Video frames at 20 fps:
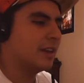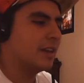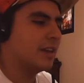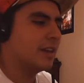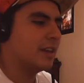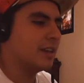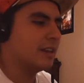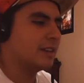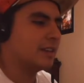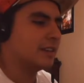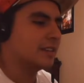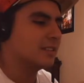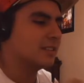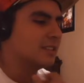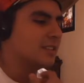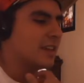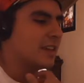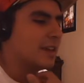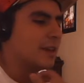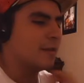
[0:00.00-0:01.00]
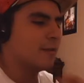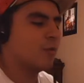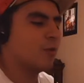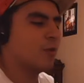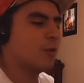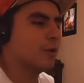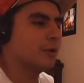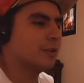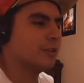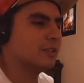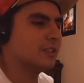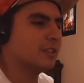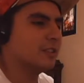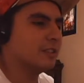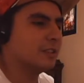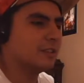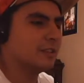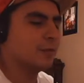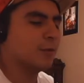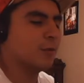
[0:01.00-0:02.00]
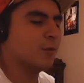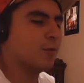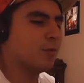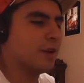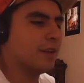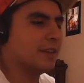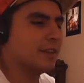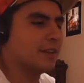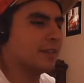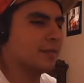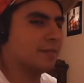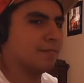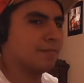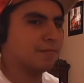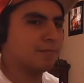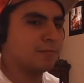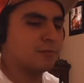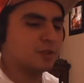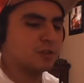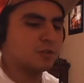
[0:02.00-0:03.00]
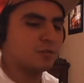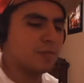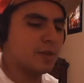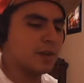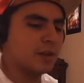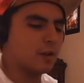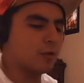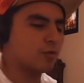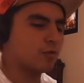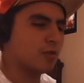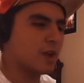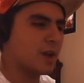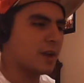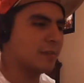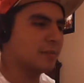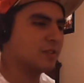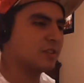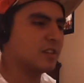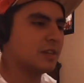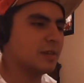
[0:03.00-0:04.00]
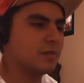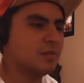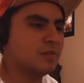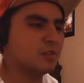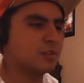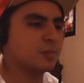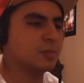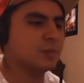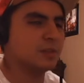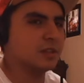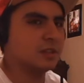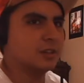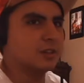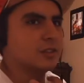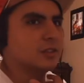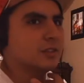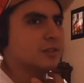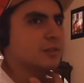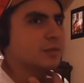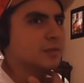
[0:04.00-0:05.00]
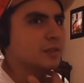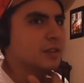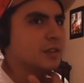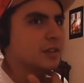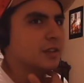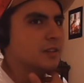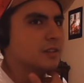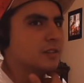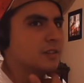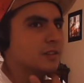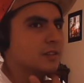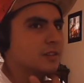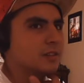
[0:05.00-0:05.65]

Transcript: He could say words in different ways and just make a rhyme scheme just because of his